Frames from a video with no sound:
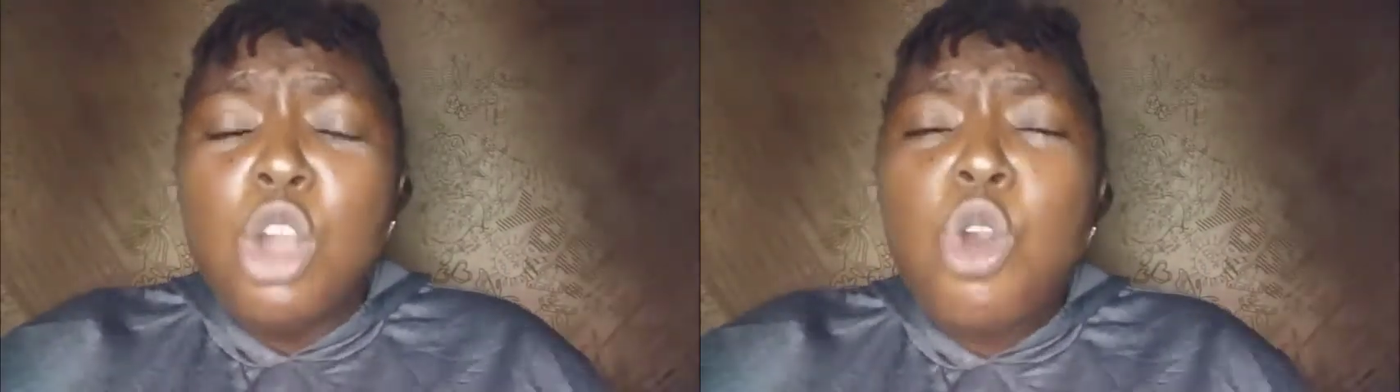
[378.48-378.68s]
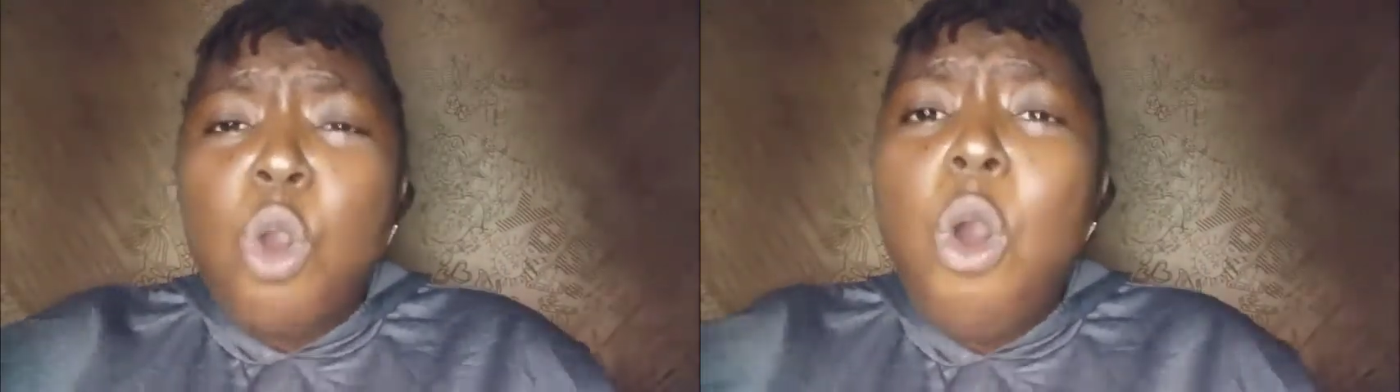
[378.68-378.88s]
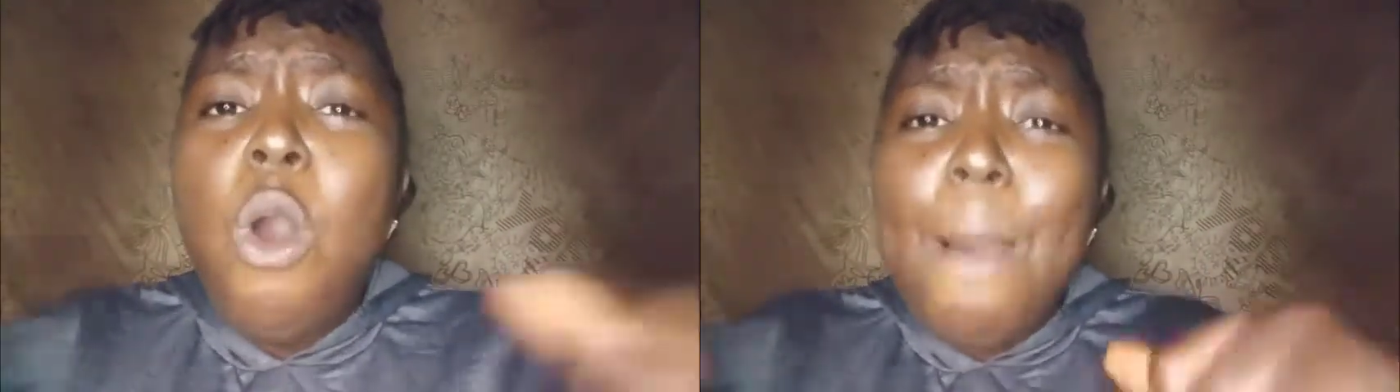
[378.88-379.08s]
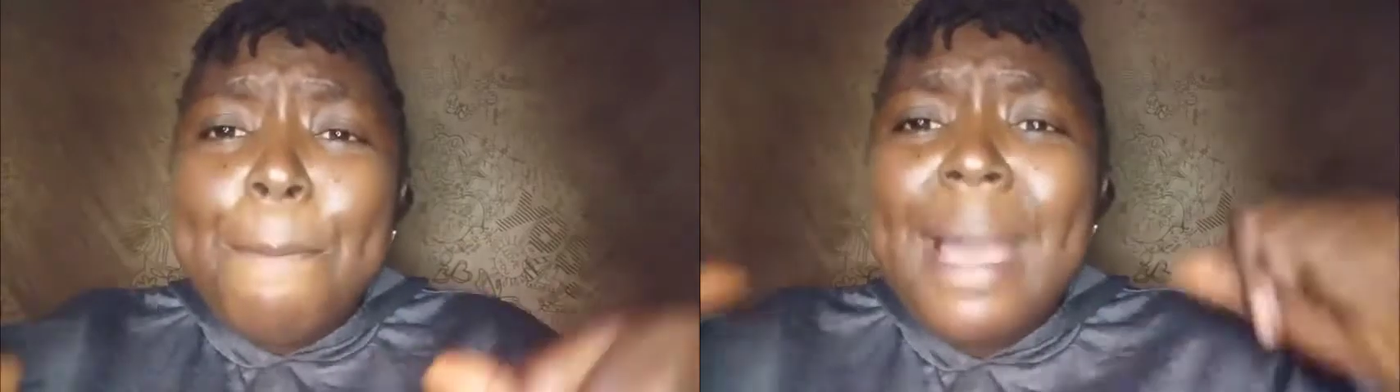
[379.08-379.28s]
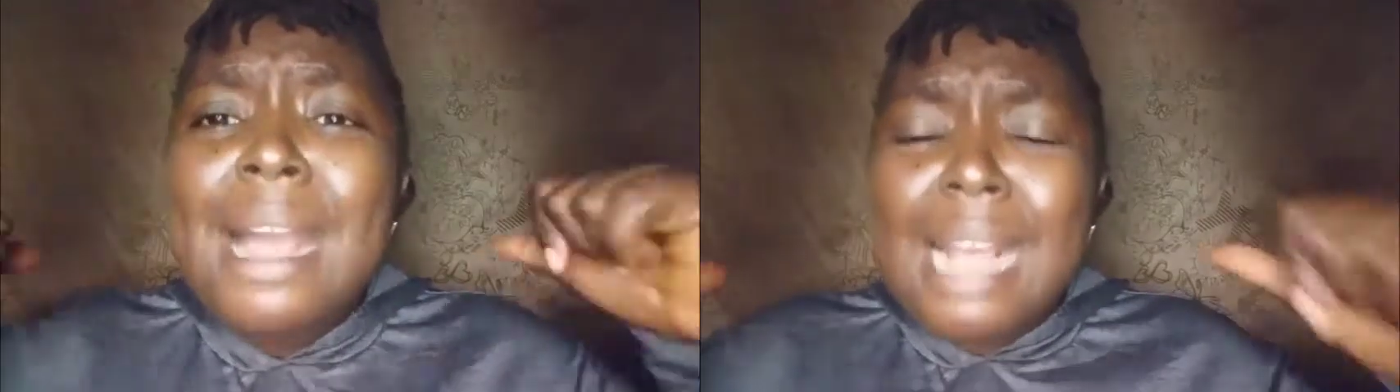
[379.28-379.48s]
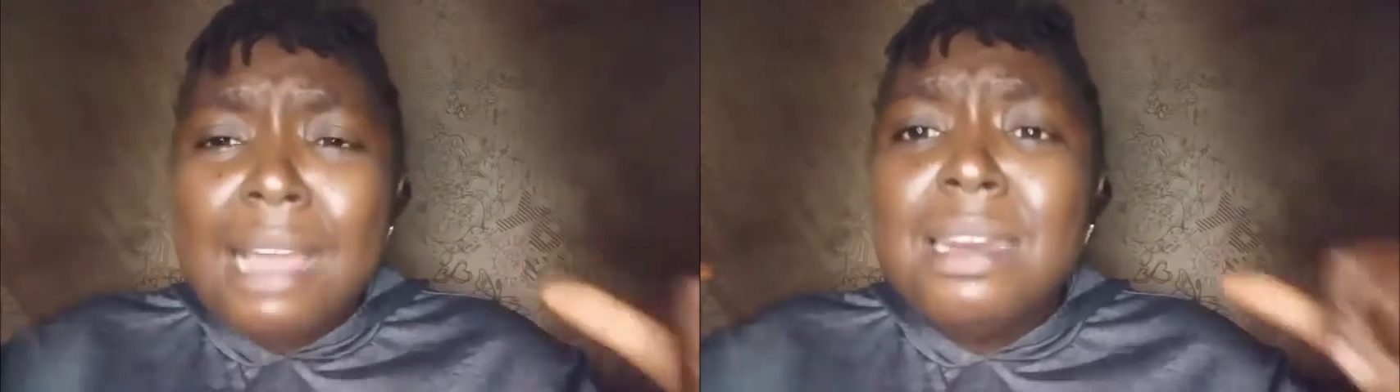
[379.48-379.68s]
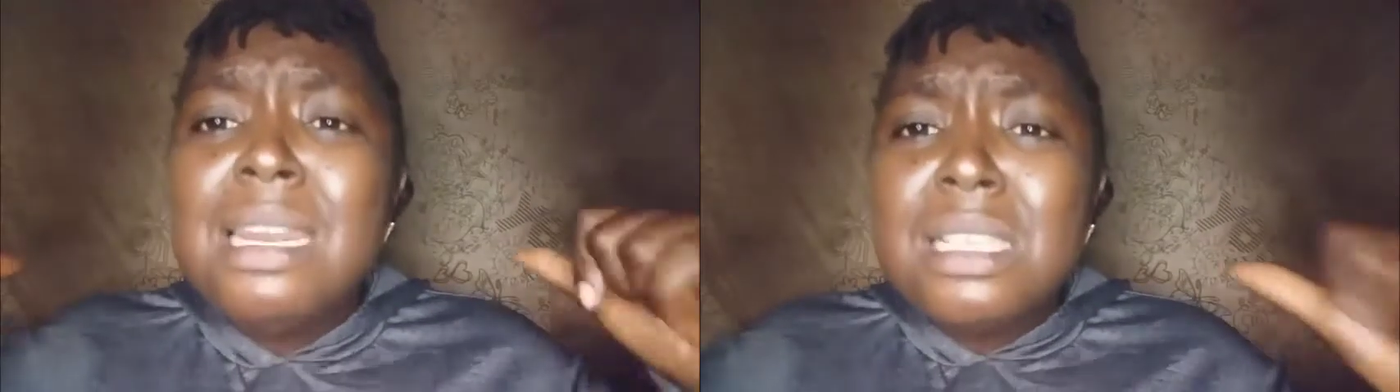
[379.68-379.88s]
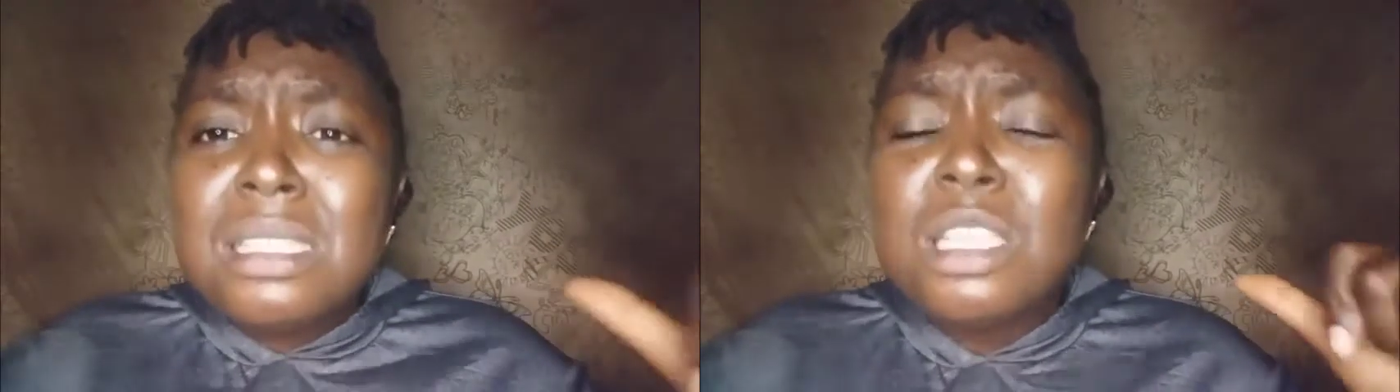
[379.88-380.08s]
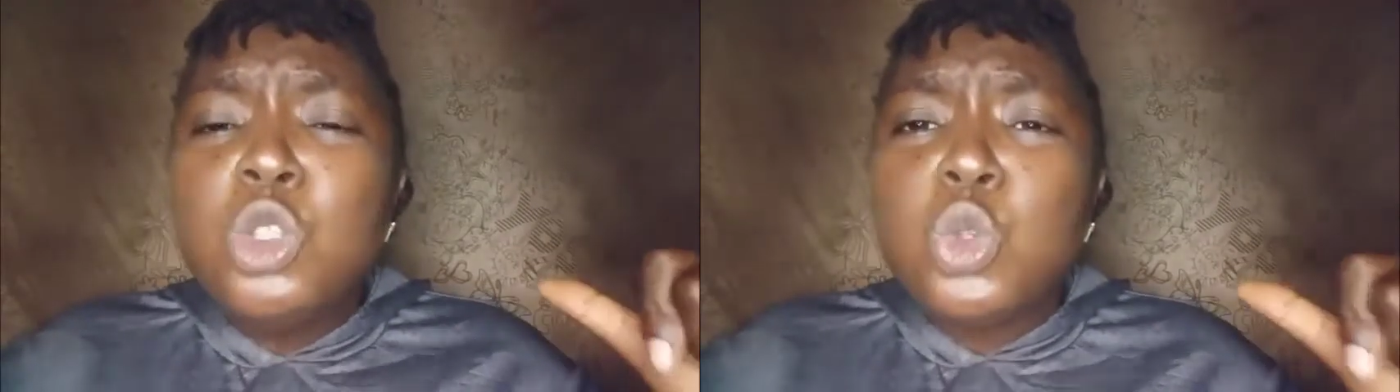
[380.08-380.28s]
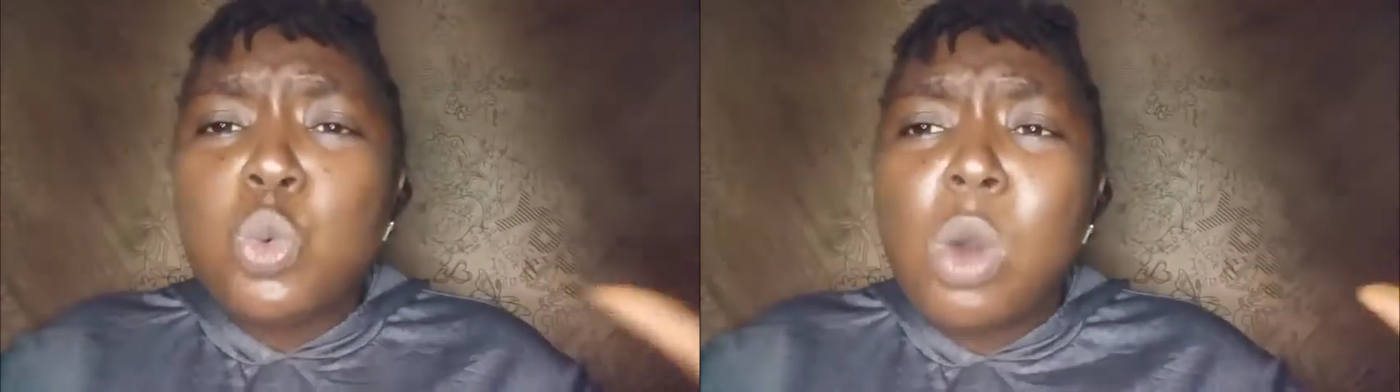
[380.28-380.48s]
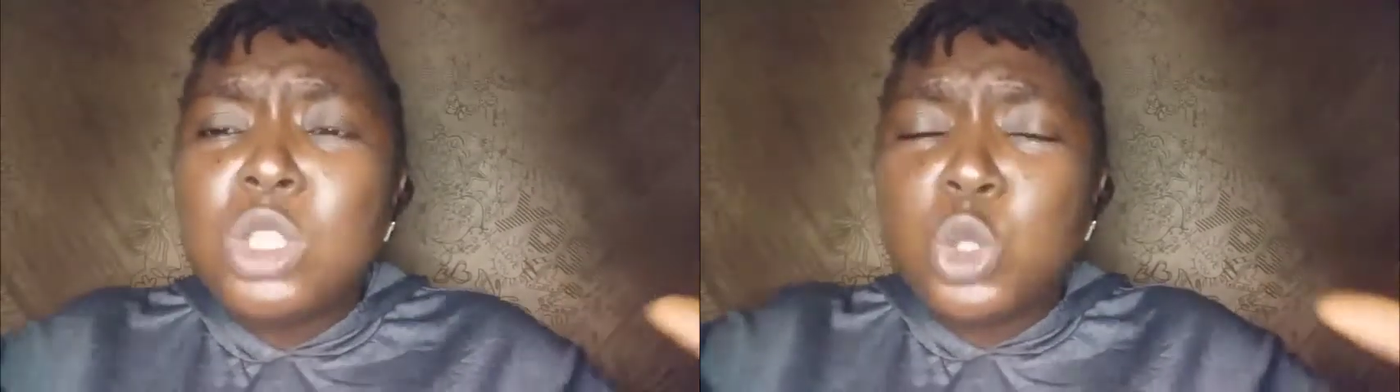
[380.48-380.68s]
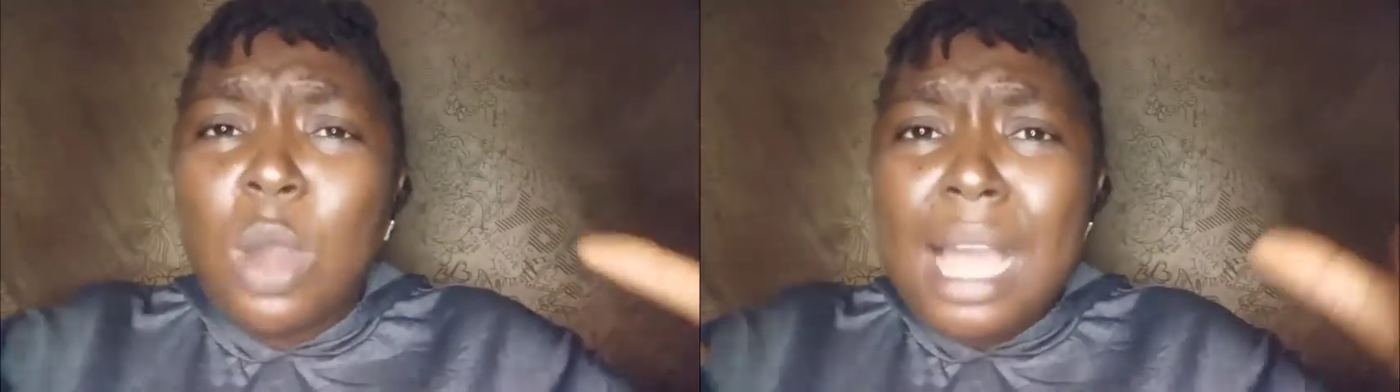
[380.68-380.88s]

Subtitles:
Go back and listen to what your